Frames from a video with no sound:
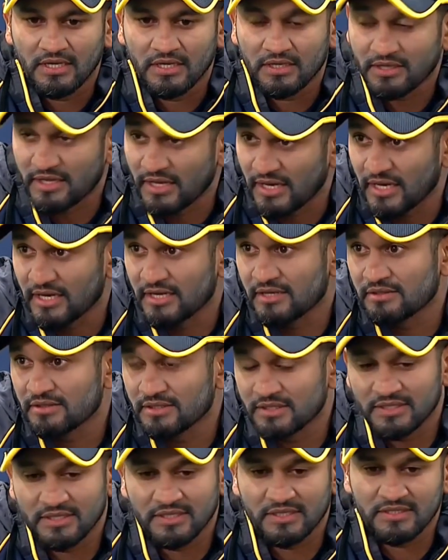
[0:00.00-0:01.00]
Kane
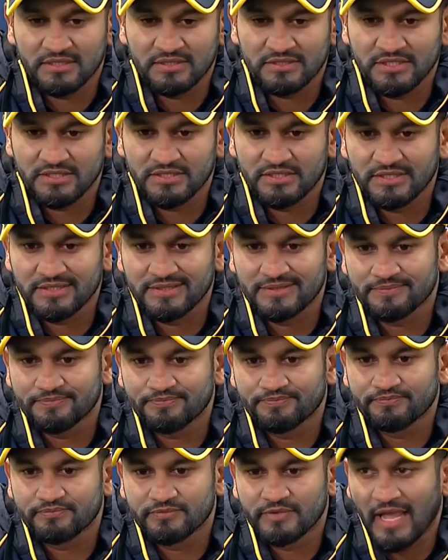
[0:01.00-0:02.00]
did the
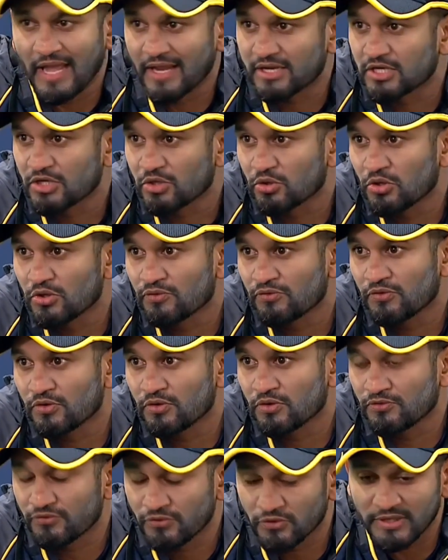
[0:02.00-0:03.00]
anchor role
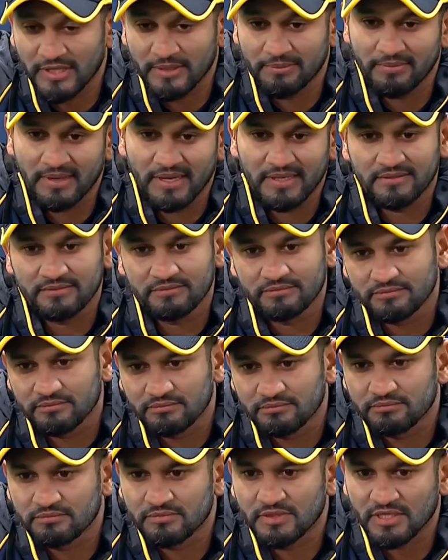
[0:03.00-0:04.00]
for them,
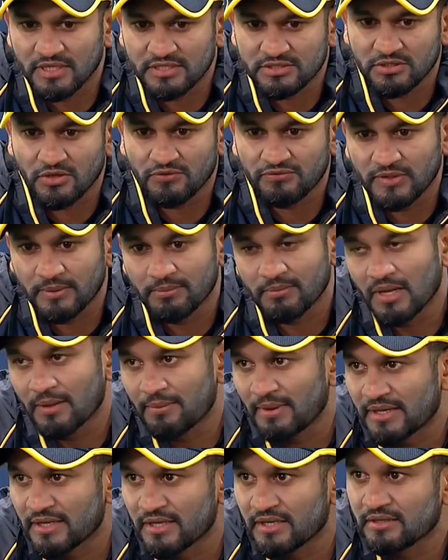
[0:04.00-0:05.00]
and the rest of them are
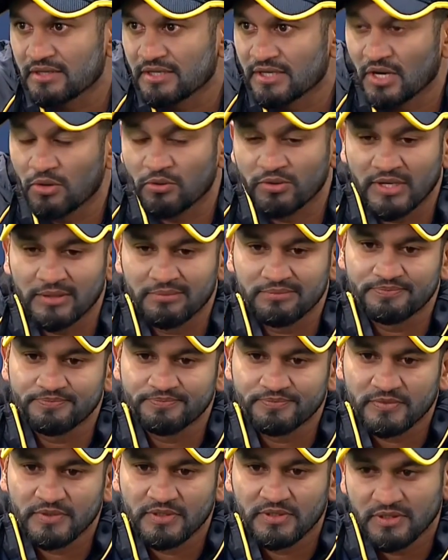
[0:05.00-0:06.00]
batted around him.
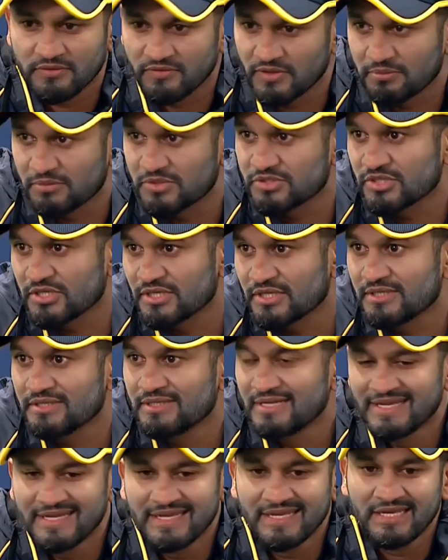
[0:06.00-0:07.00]
When Mitchell
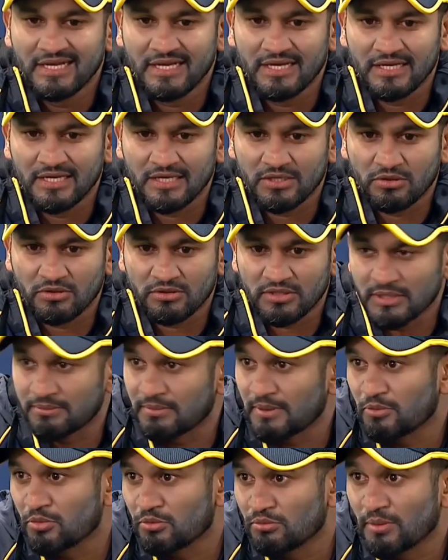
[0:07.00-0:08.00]
got the
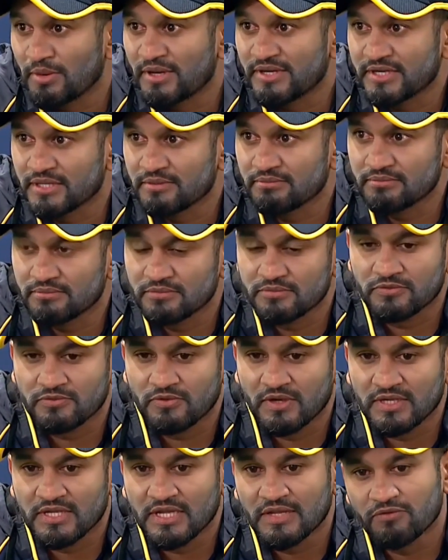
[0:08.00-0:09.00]
momentum
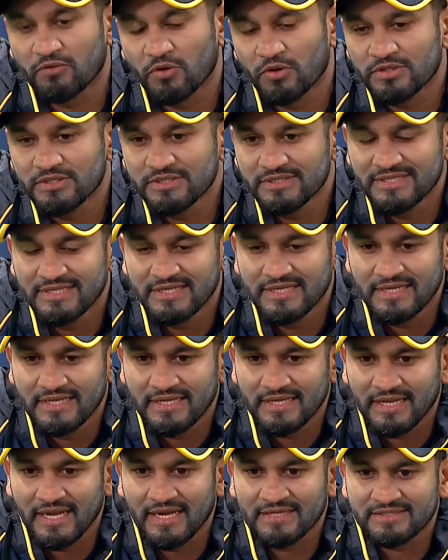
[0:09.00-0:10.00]
what they want.
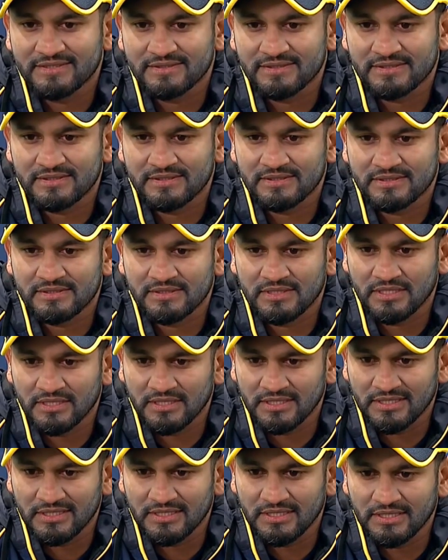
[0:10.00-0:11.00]

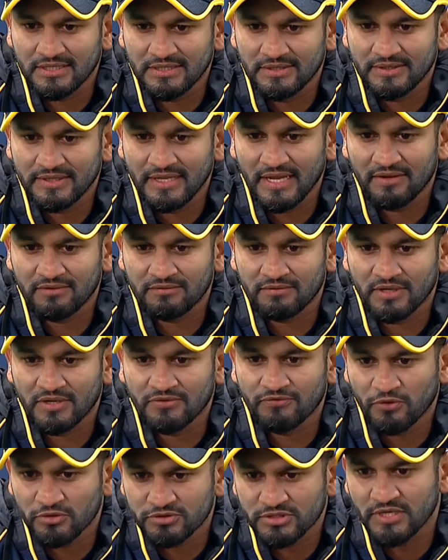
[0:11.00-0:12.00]

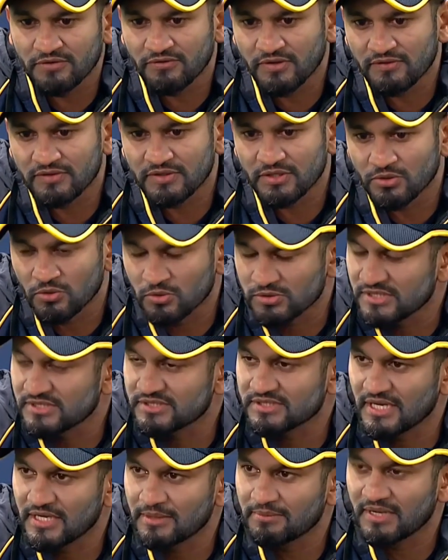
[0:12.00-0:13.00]
Unfortunately we are in the losing
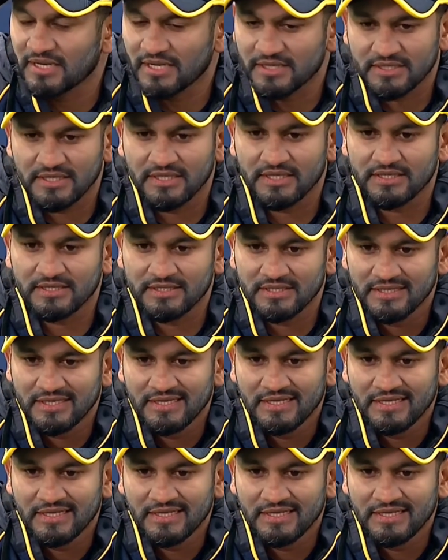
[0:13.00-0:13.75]
side, but I think